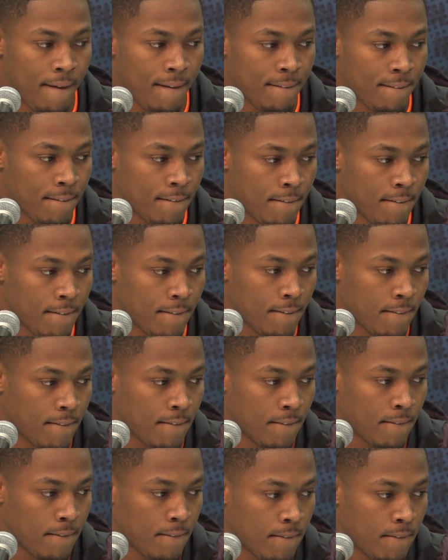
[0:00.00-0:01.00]

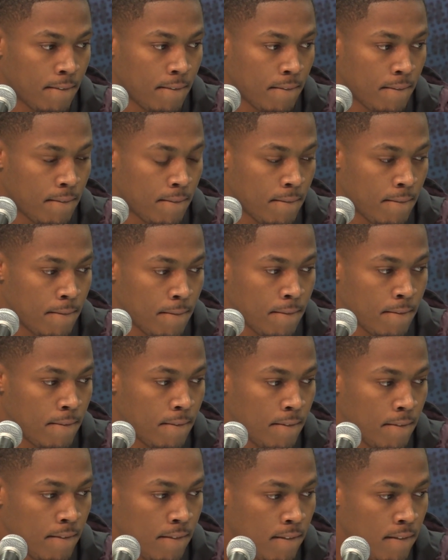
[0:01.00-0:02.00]

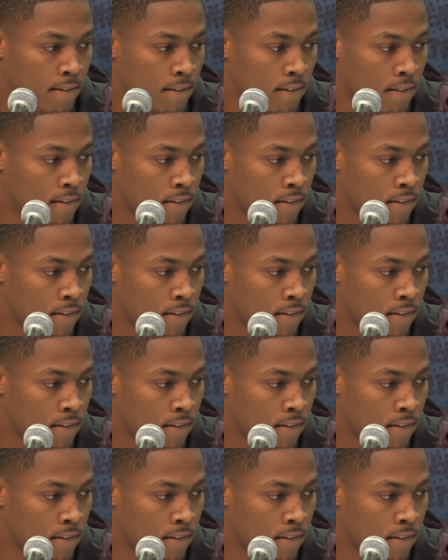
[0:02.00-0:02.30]
No one is speaking in this clip.